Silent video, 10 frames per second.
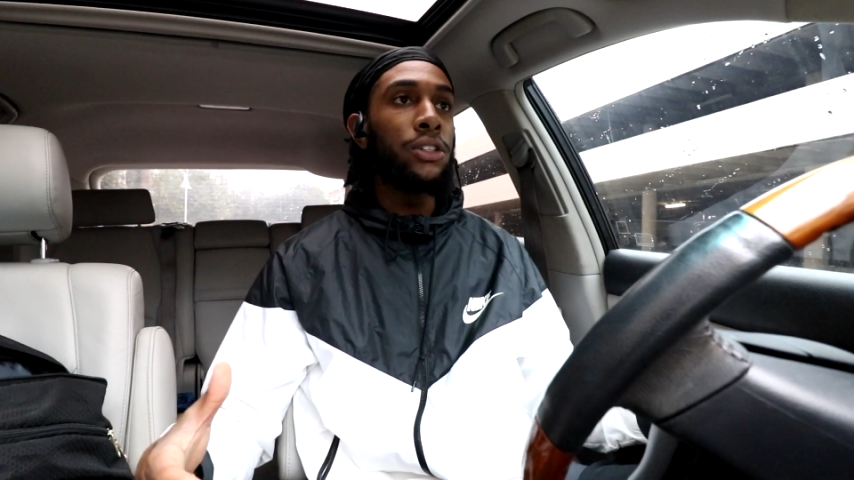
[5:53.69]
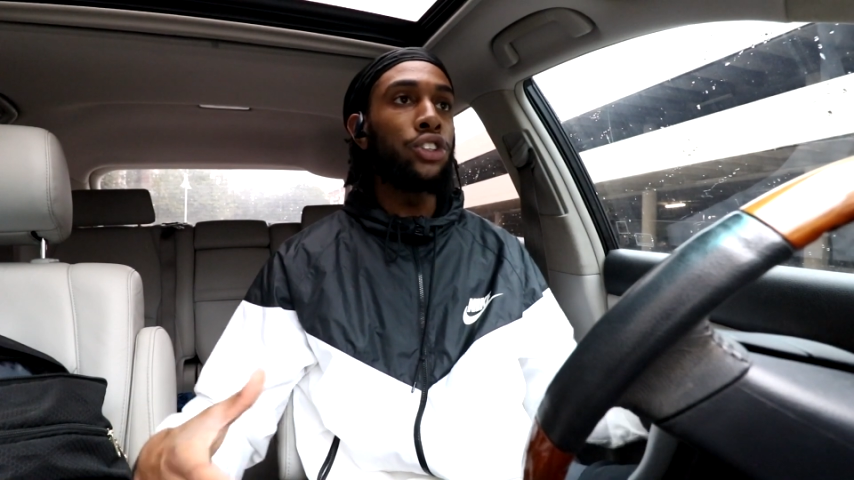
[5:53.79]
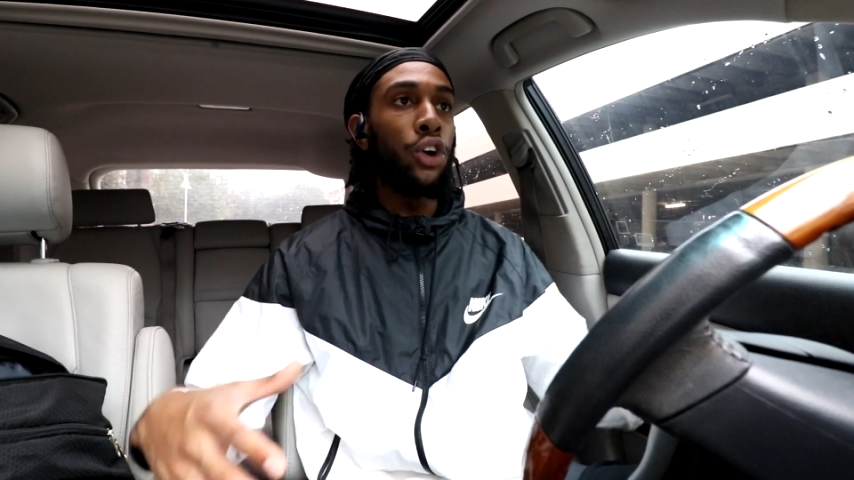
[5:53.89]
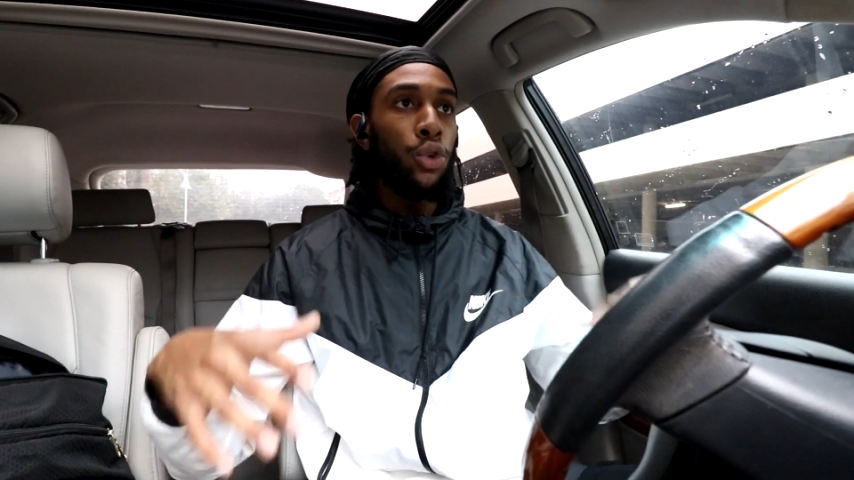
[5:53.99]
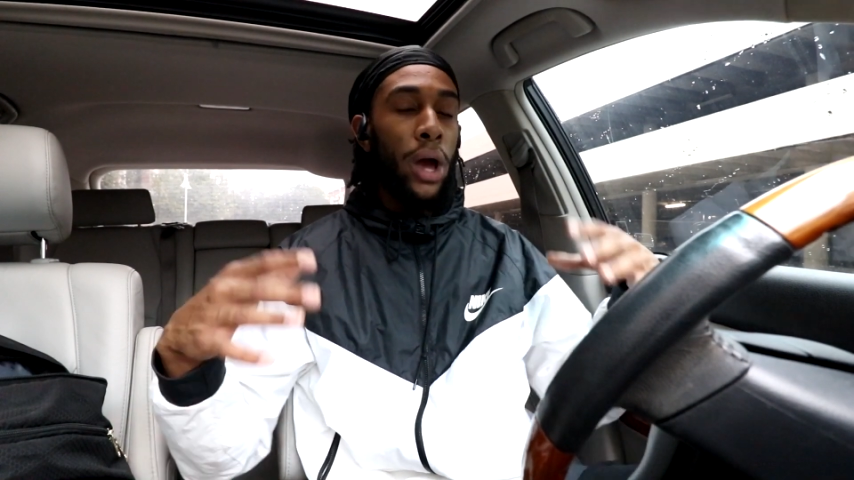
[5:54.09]

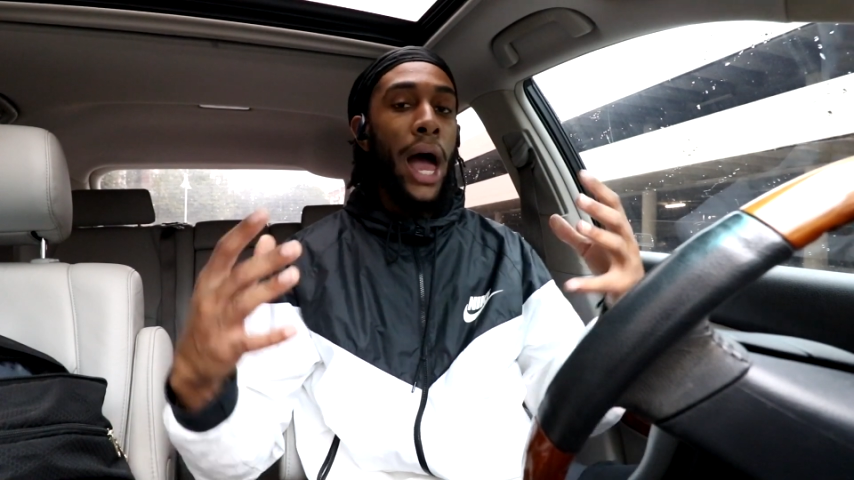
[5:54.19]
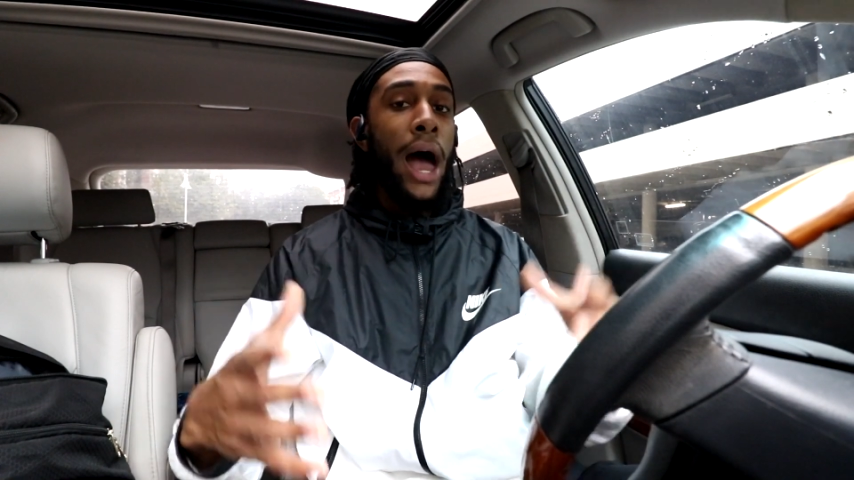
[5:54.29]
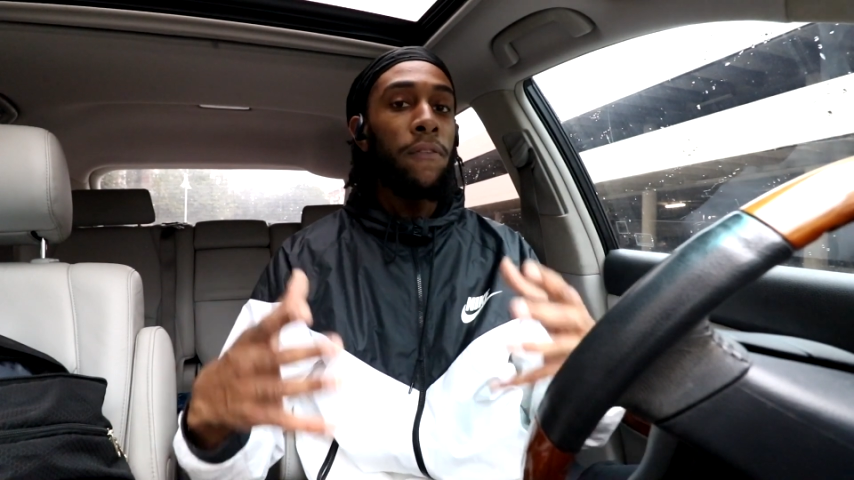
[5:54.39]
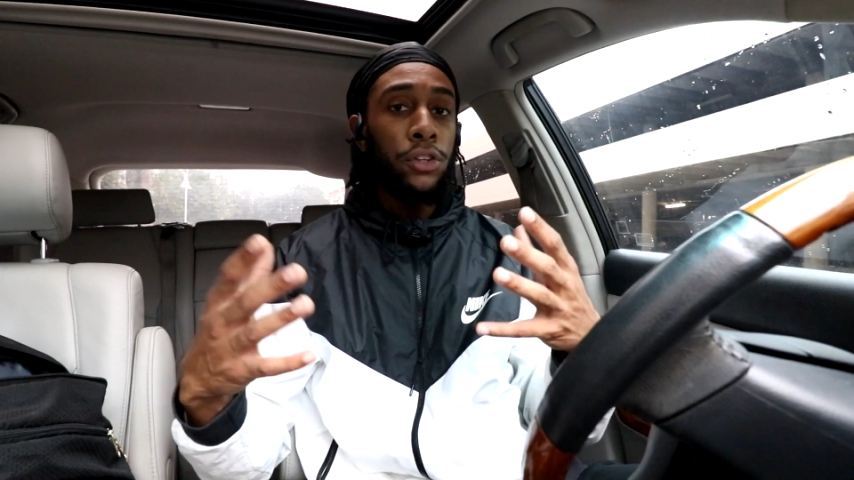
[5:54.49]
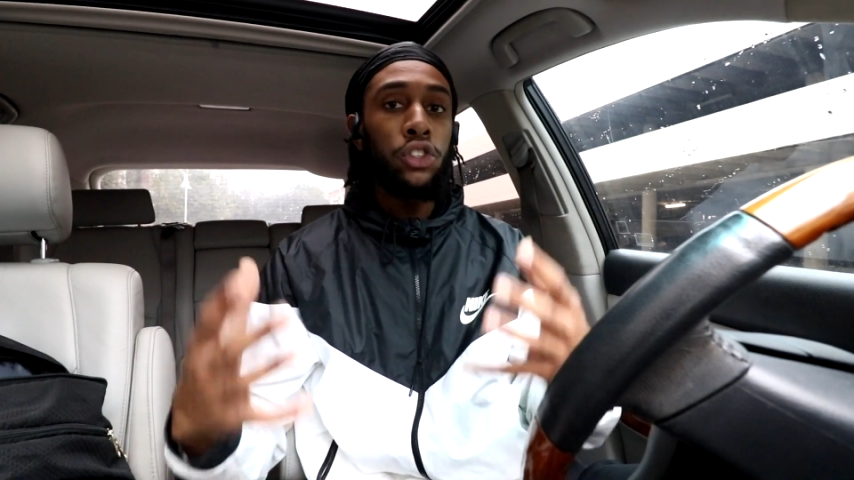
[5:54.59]
So you
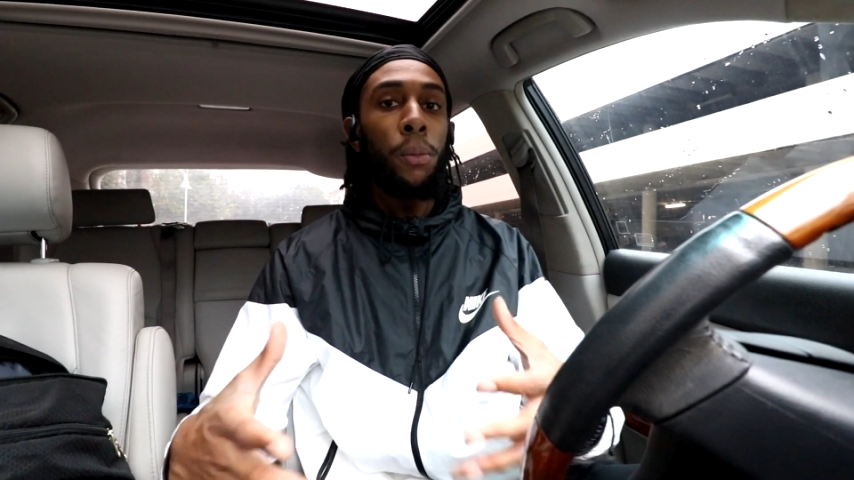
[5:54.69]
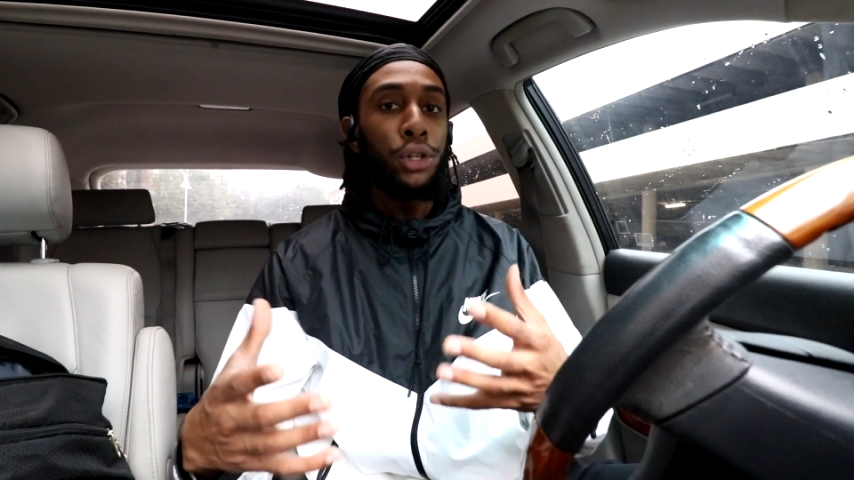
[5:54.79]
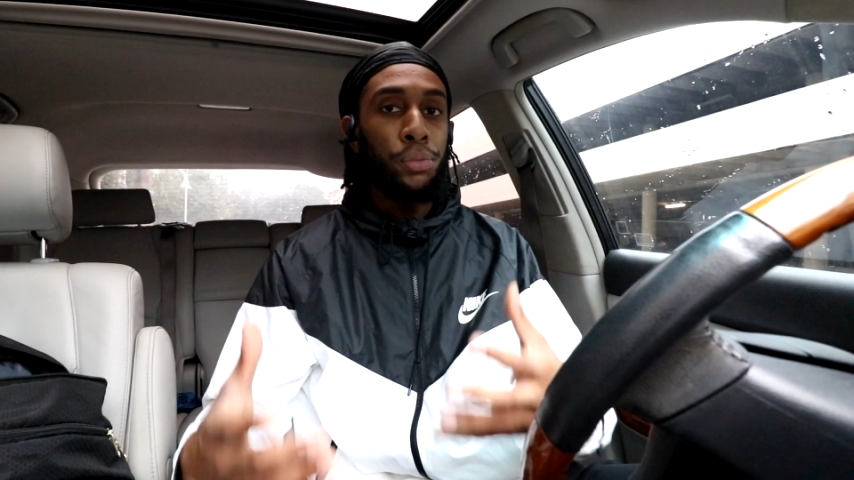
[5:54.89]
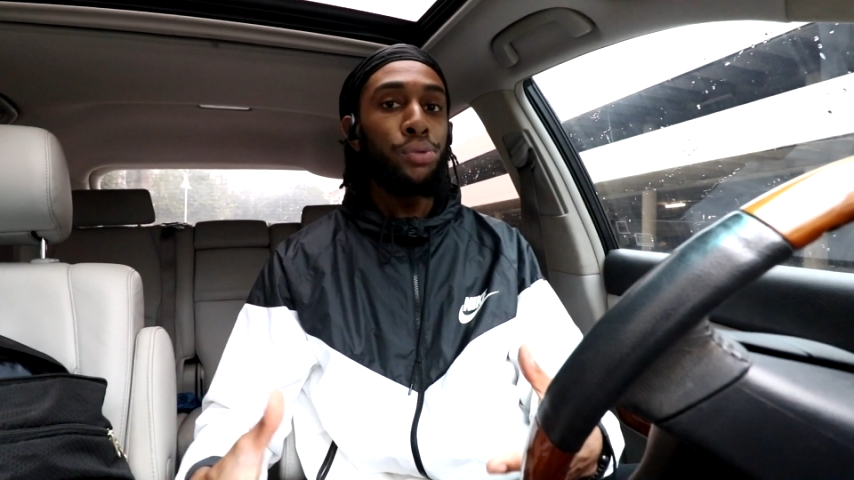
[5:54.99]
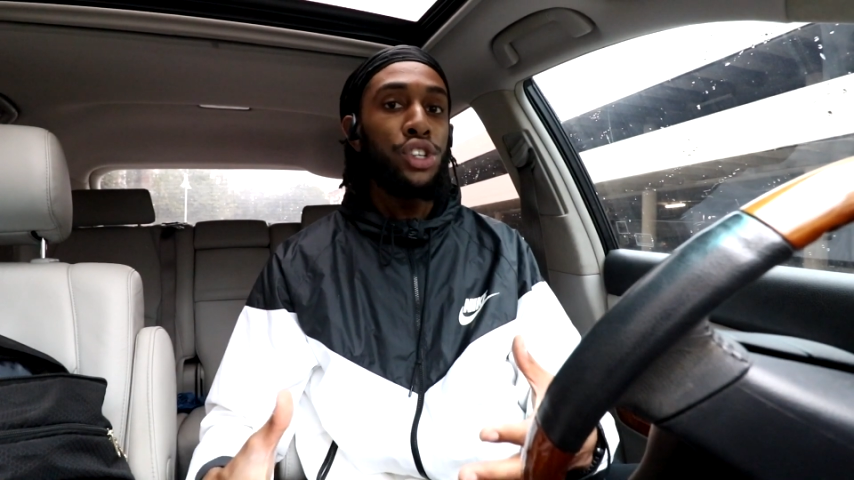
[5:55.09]
have so
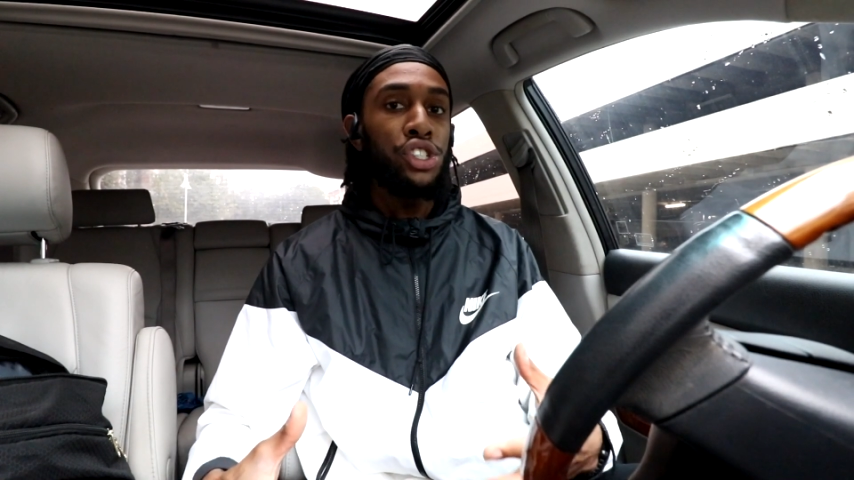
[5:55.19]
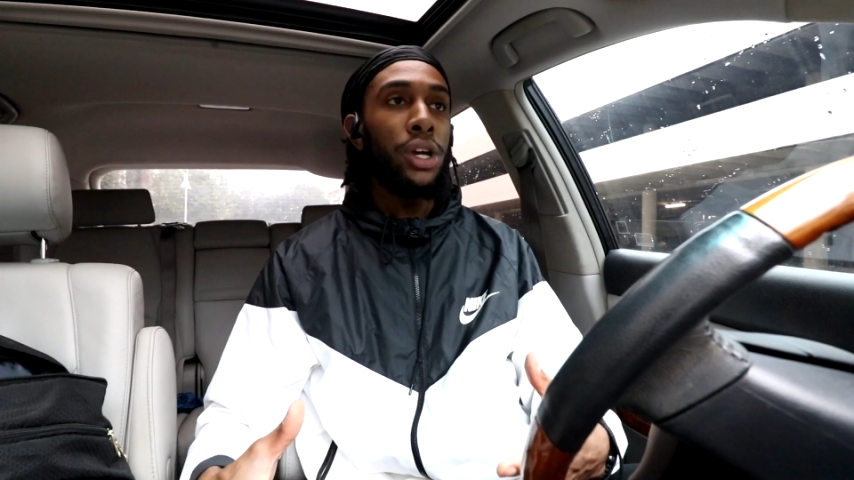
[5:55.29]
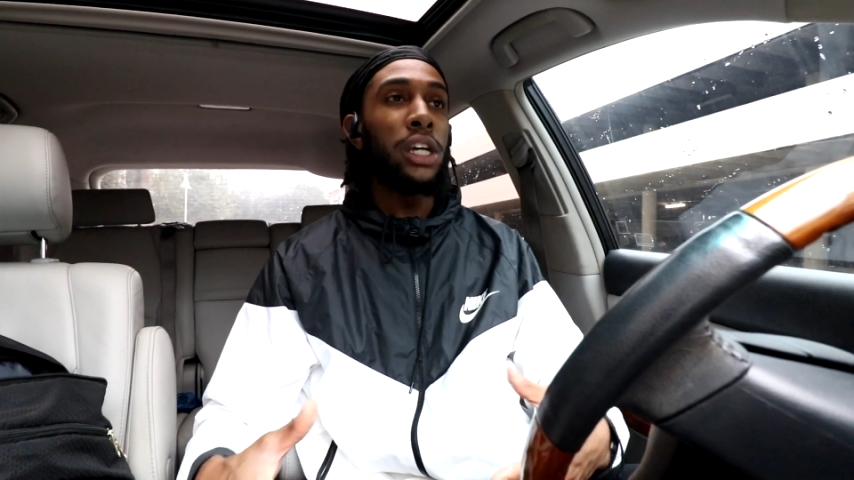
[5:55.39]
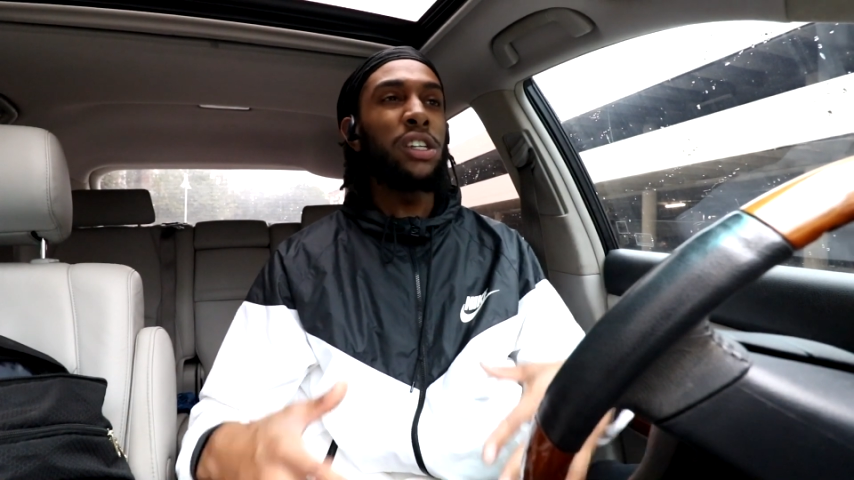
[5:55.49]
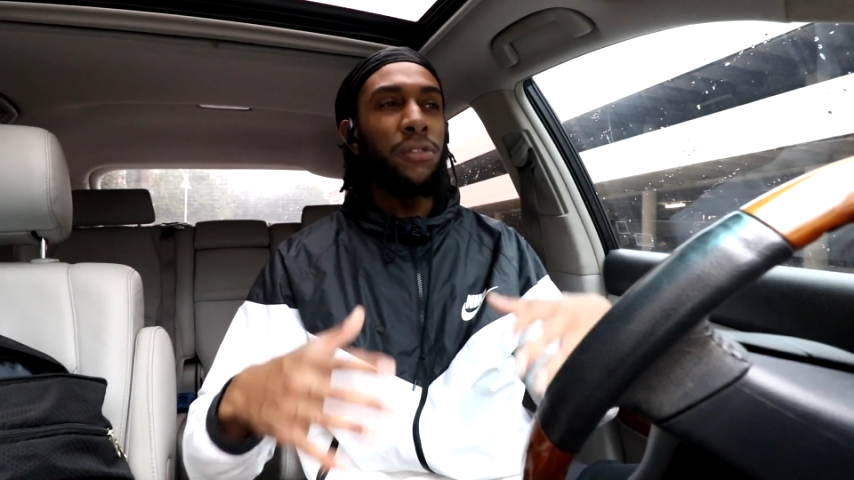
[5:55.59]
much
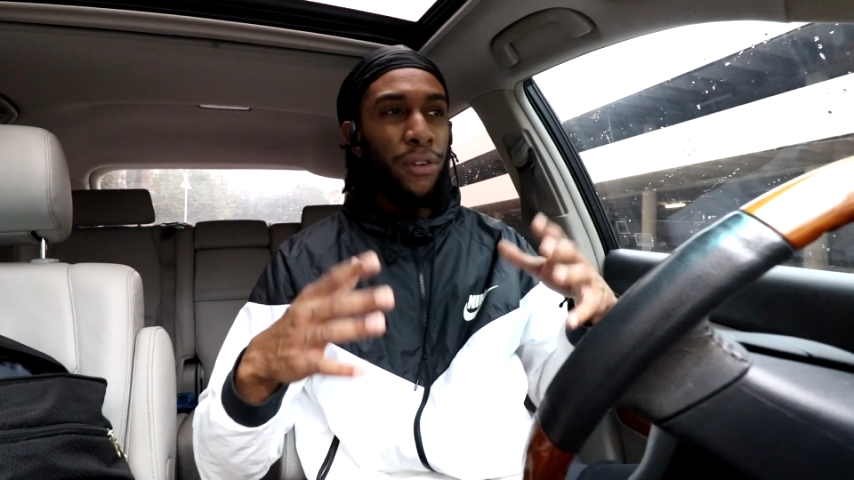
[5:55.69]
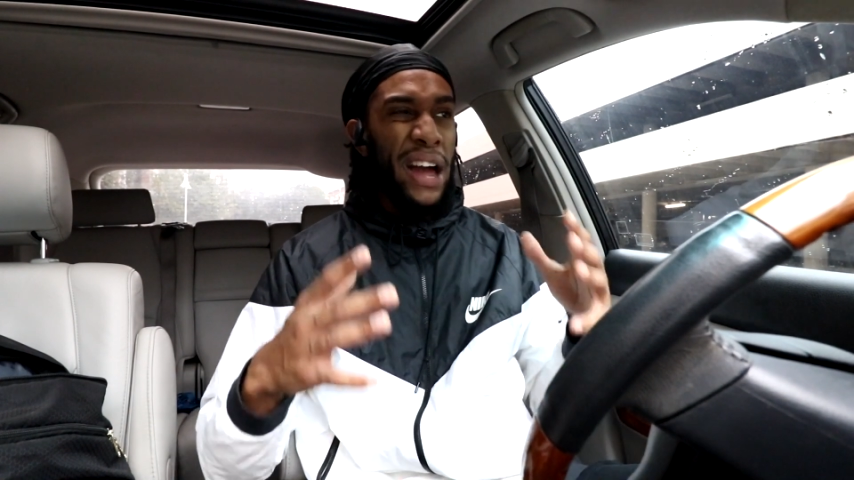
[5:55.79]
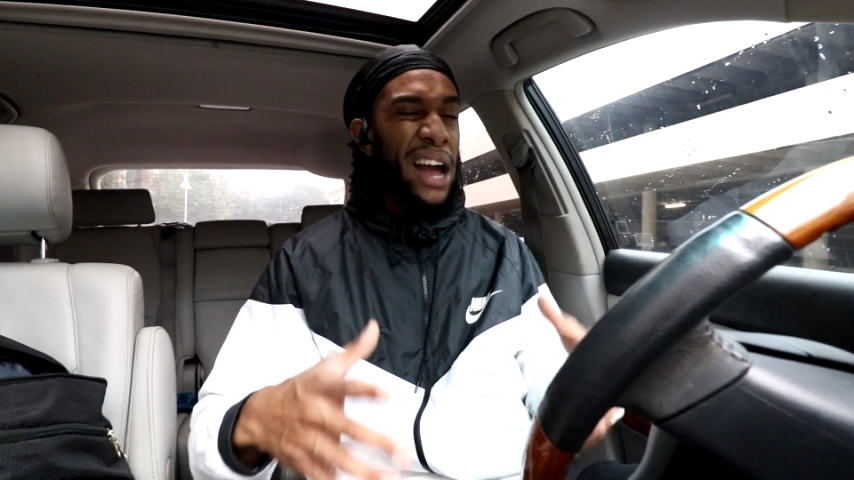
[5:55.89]
appreciation for